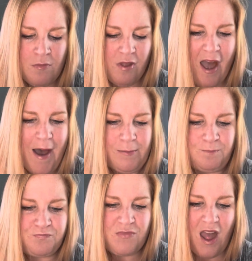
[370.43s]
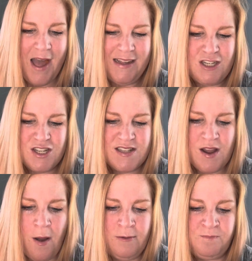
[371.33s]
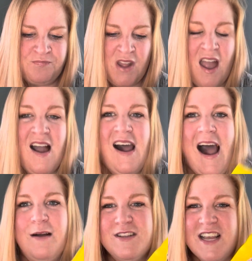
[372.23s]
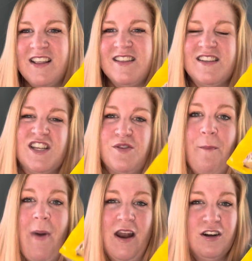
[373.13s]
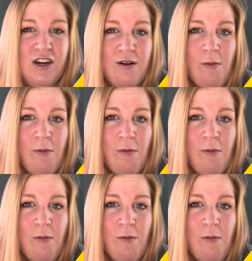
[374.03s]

Yeah, it's just, I would say that this is better